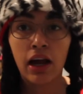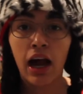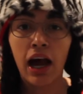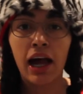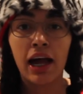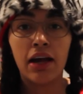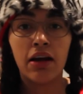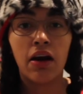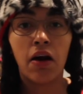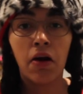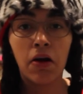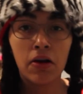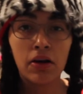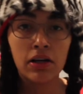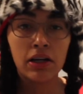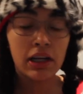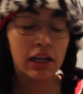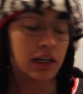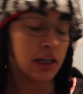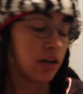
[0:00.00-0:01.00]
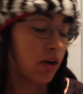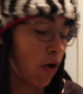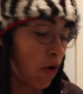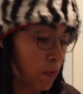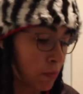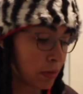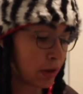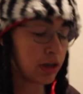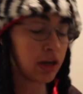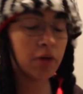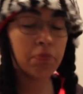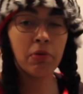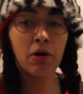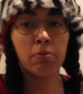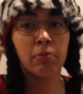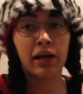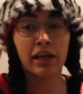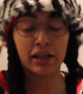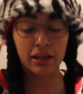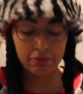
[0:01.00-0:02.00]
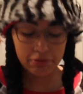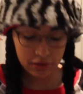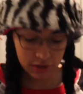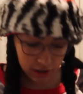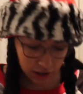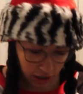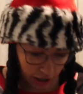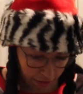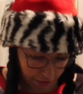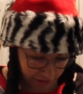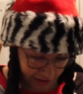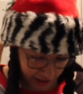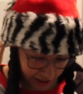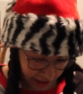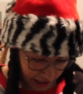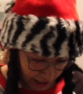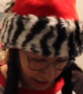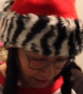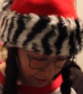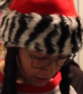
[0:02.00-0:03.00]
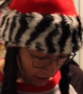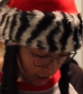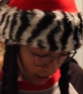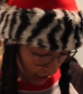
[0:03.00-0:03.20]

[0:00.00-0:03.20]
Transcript: I already opened up all my gifts and everything,